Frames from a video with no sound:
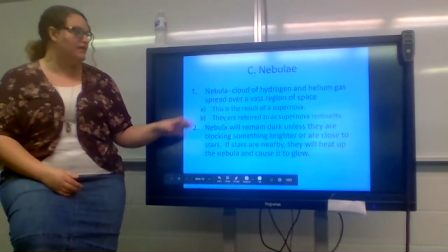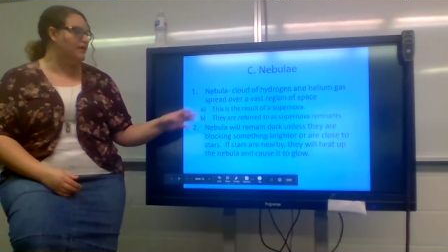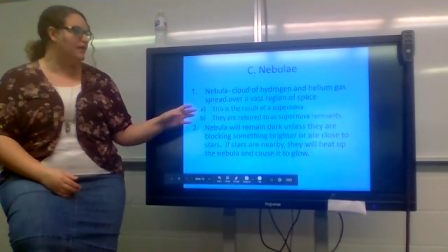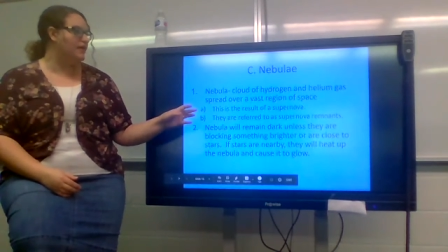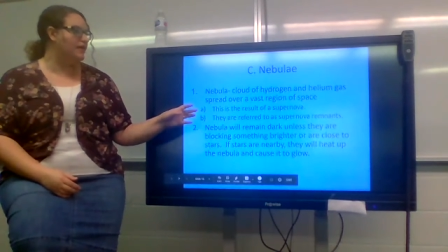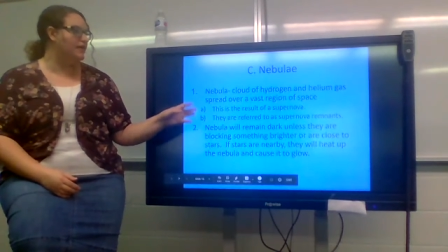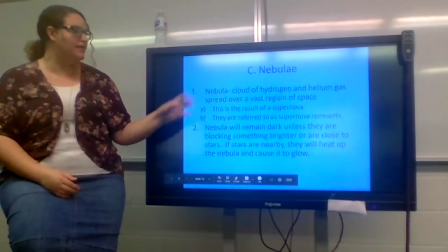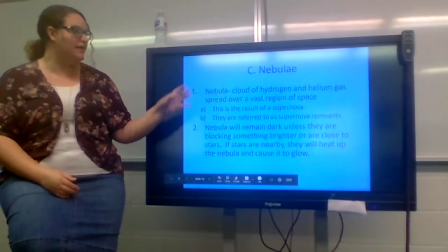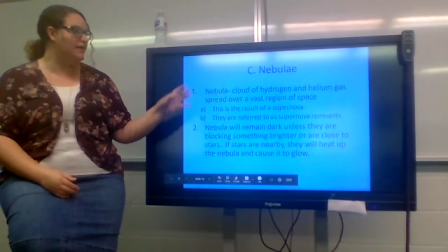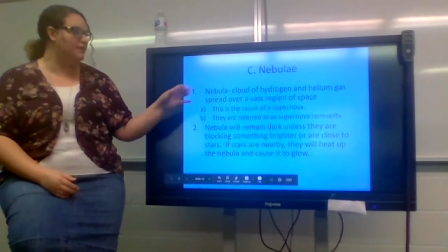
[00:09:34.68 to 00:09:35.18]

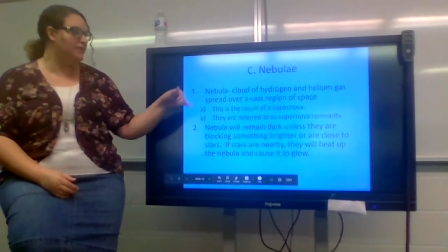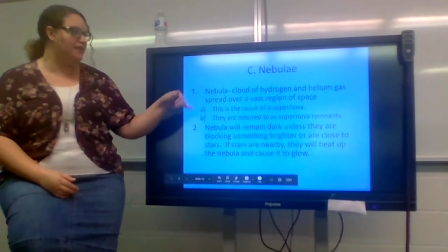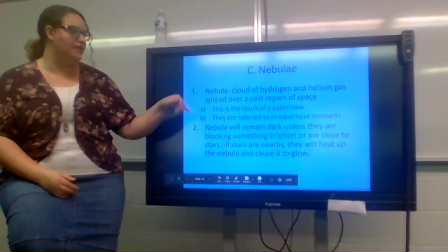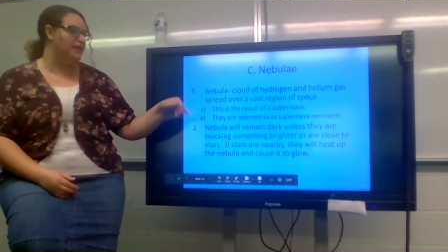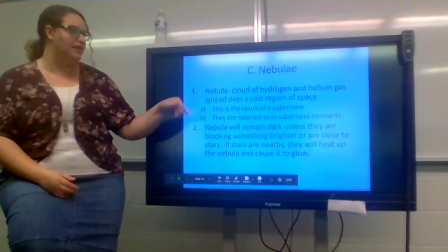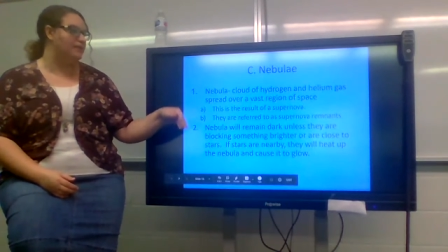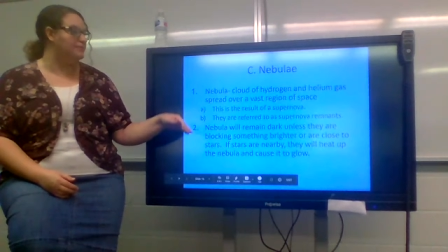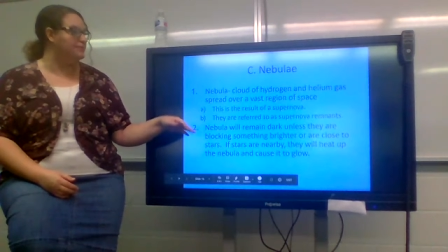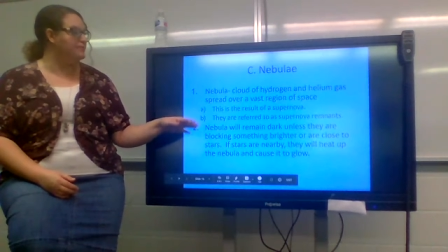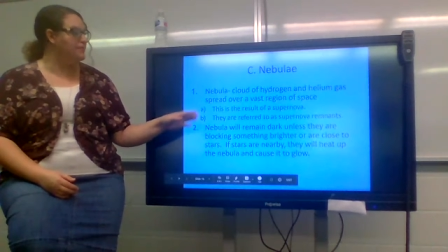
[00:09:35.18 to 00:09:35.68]
Uh,
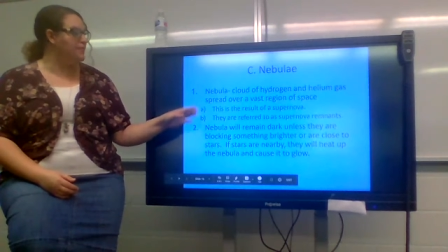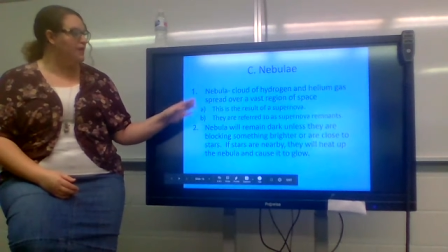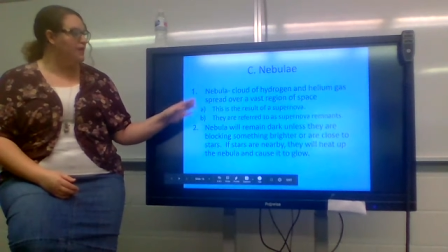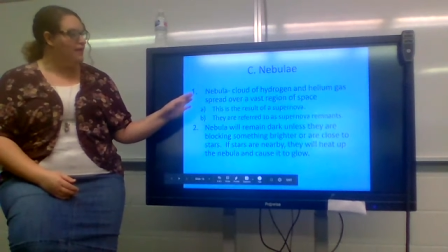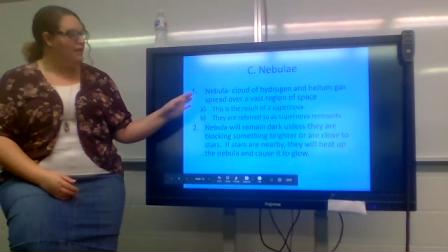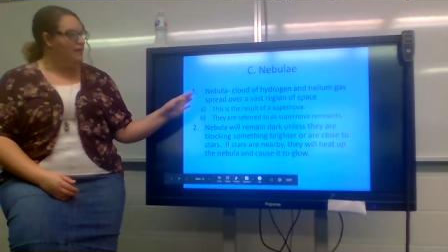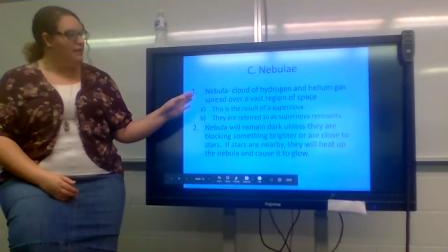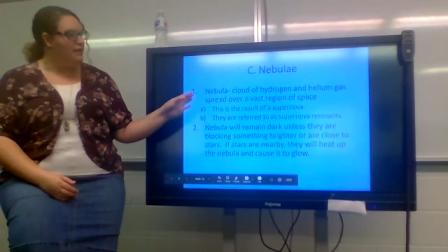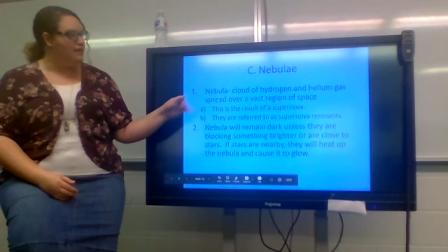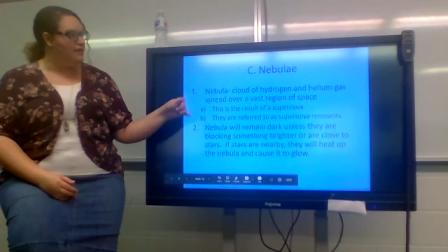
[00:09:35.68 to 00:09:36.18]
nebula.
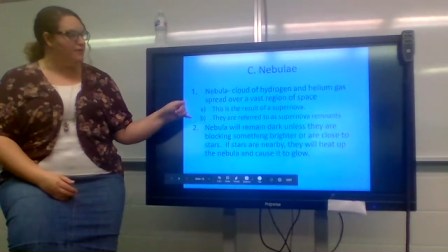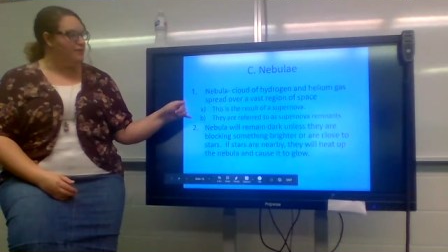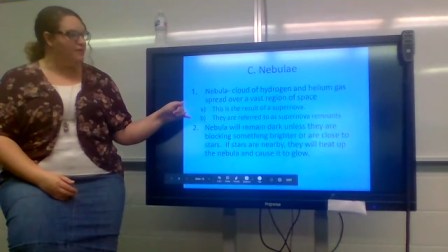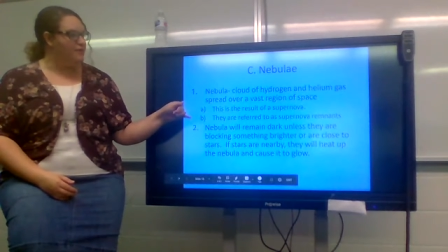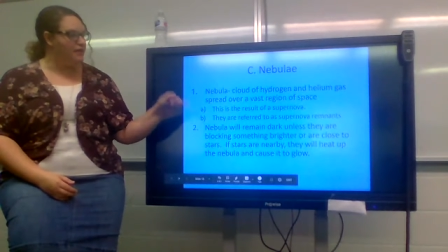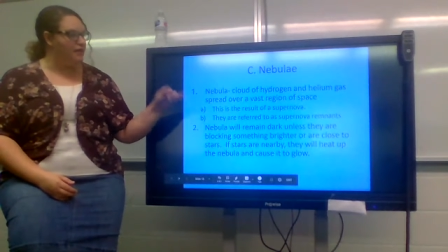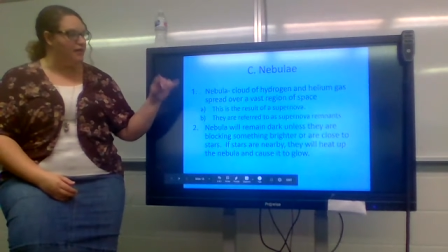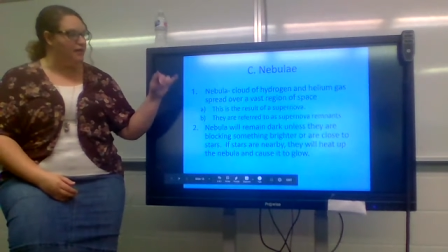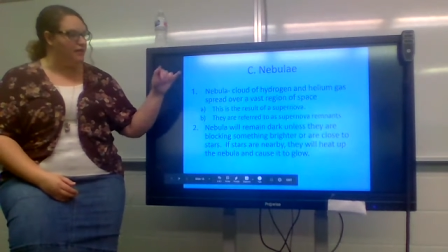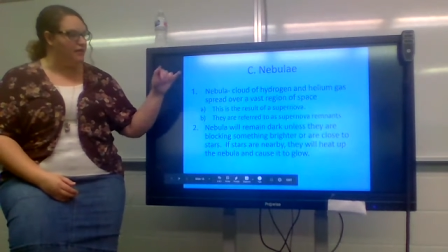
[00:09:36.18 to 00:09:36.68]

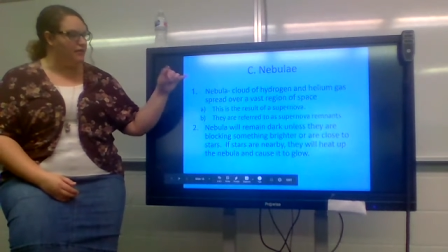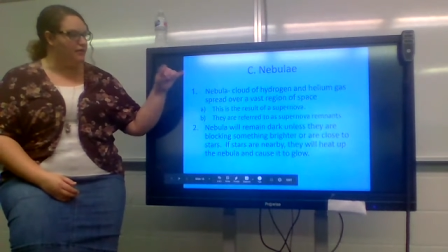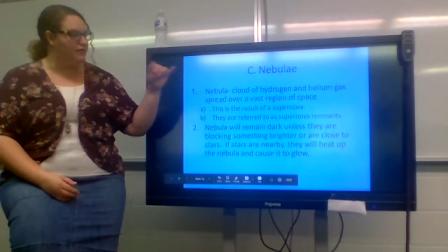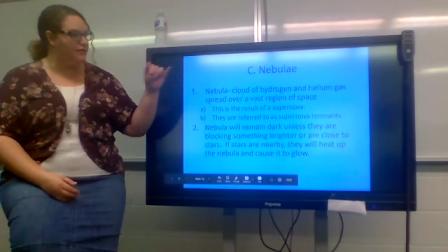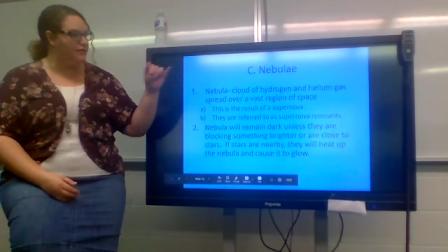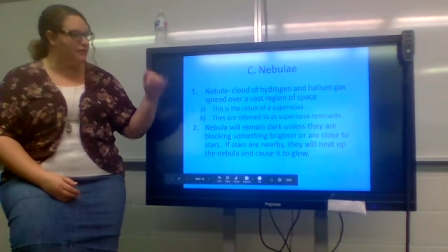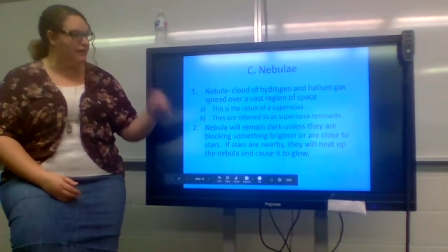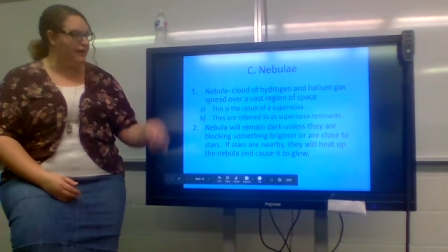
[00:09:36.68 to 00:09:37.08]
Nebula are